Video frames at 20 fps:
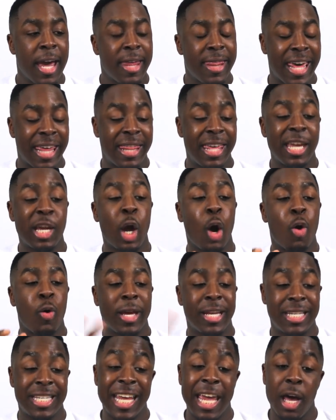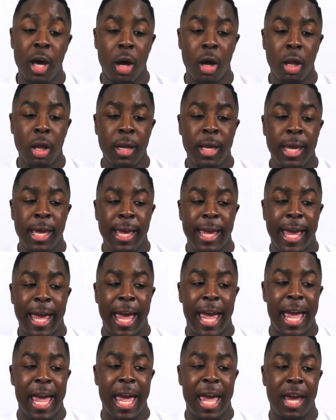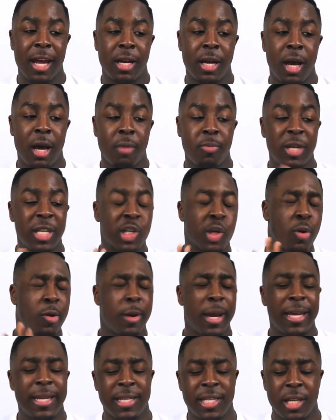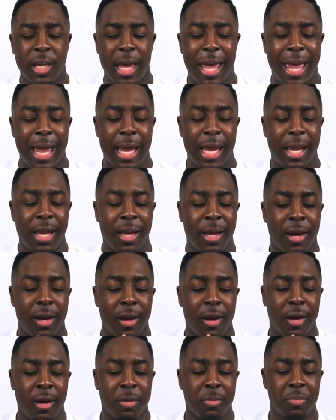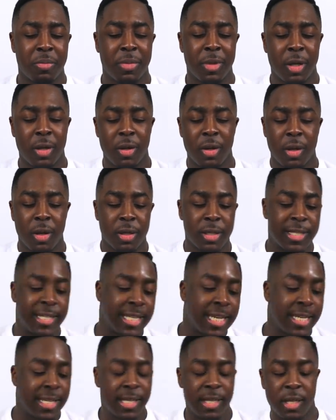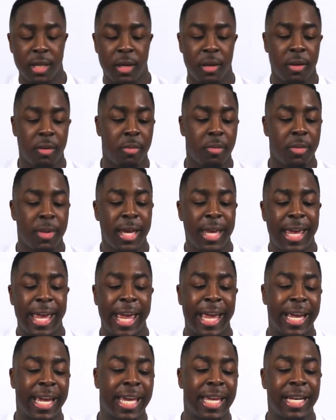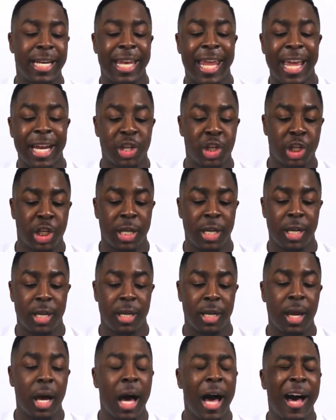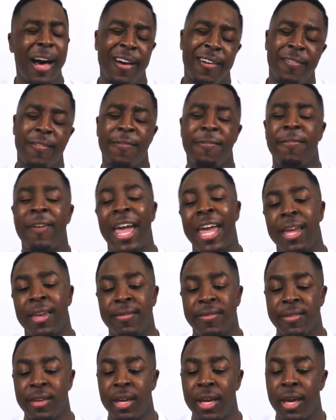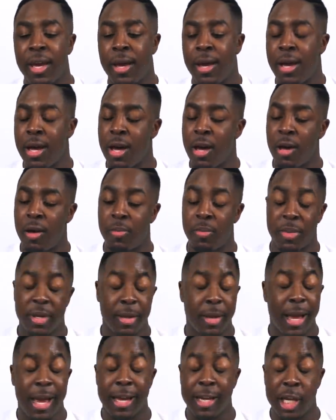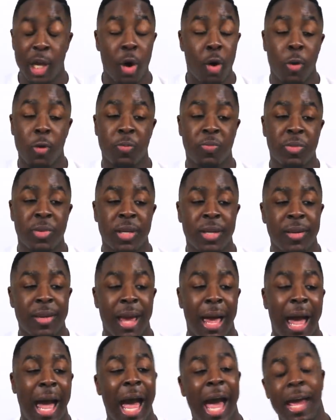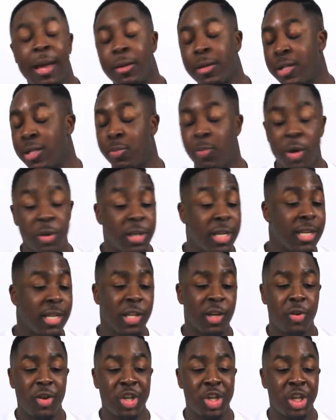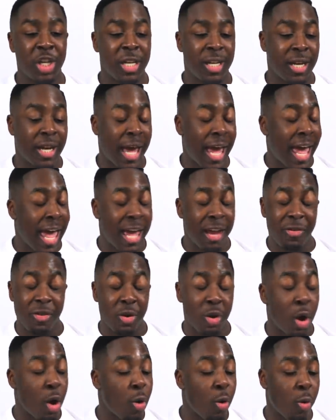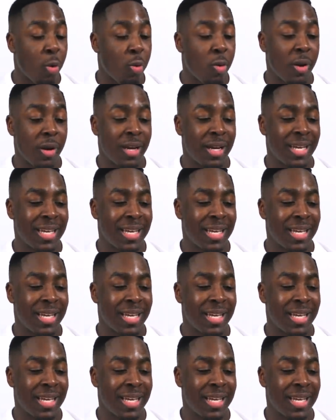that they go and tell. And um, this creates a um, system and connection of faith. Um, yo, I spoke to this Christian. I had no